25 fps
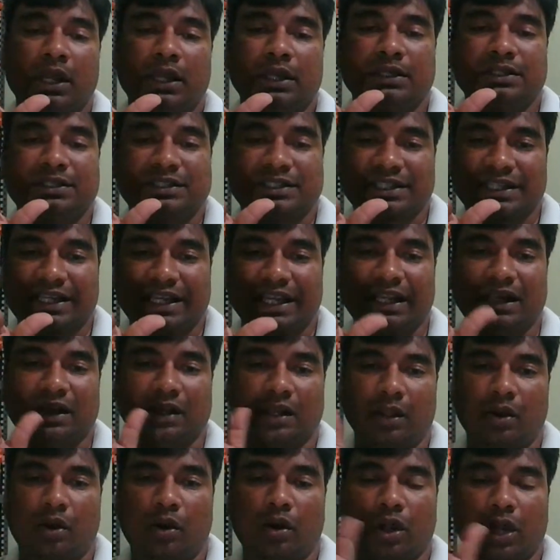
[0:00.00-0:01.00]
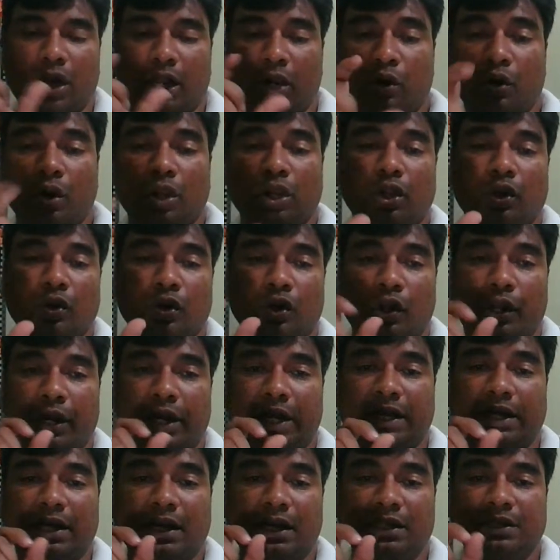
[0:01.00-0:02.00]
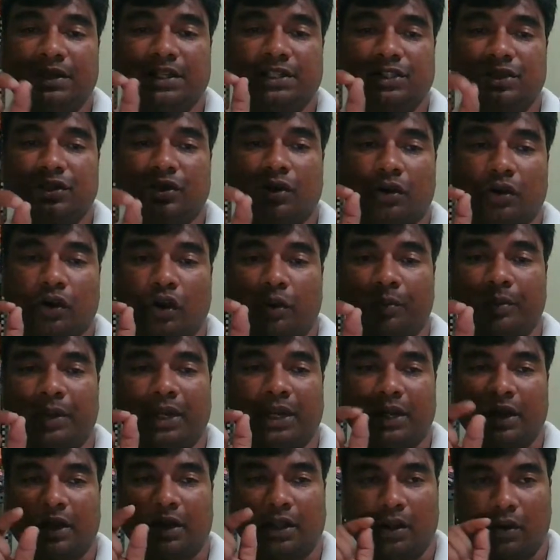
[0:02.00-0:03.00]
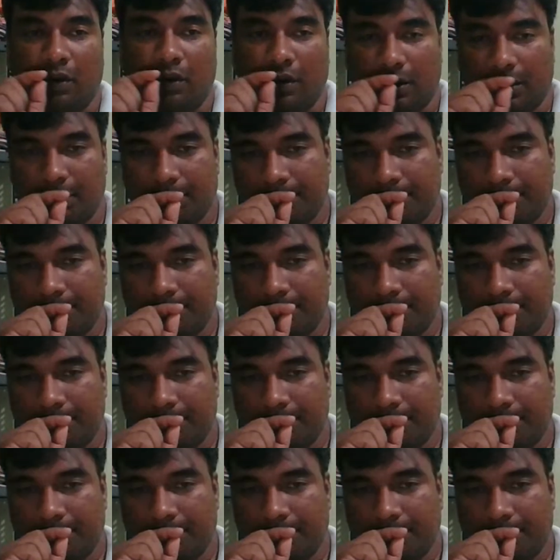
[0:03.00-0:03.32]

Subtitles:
skill or according to your intelligence you're dominating on.